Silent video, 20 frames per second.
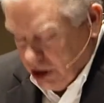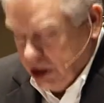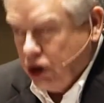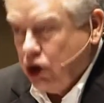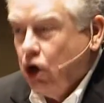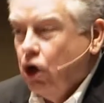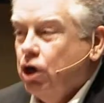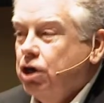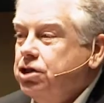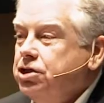
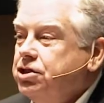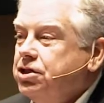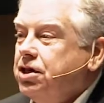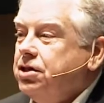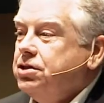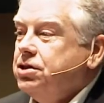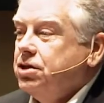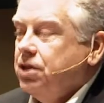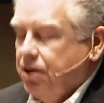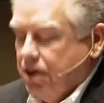
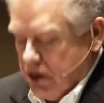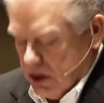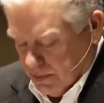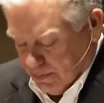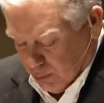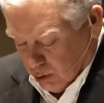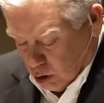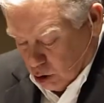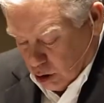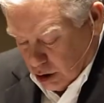encourages their
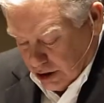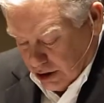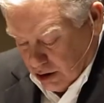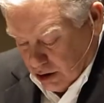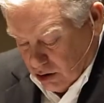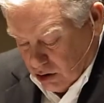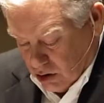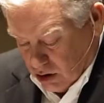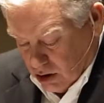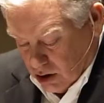
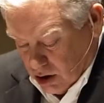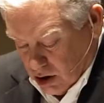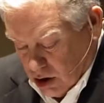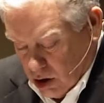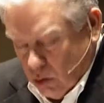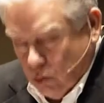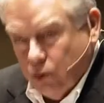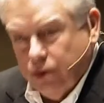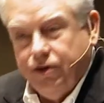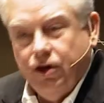employees,
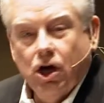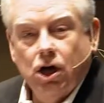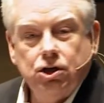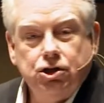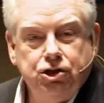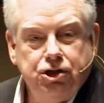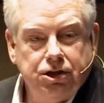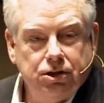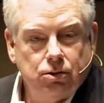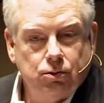with young
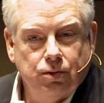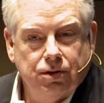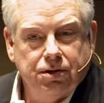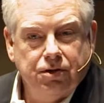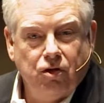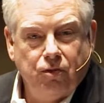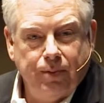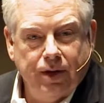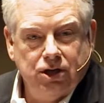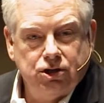children
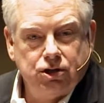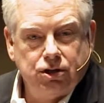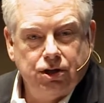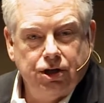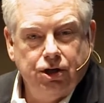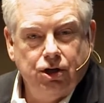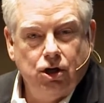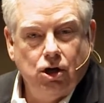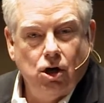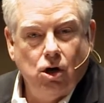
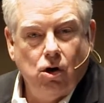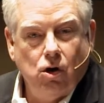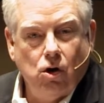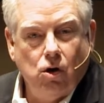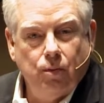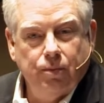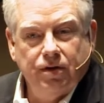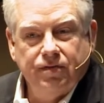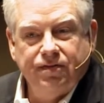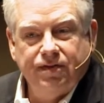especially, to go
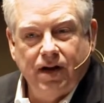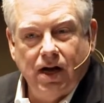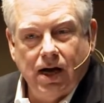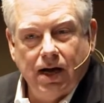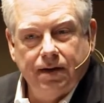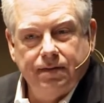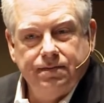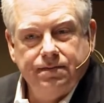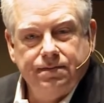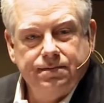home at
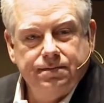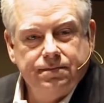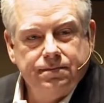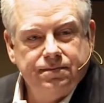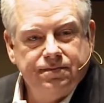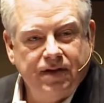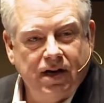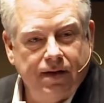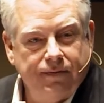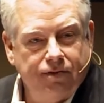
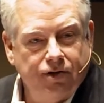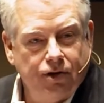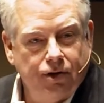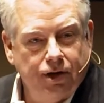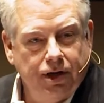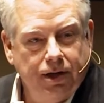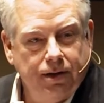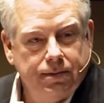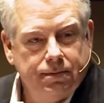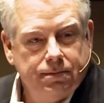
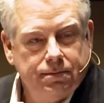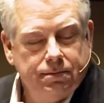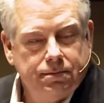5:30,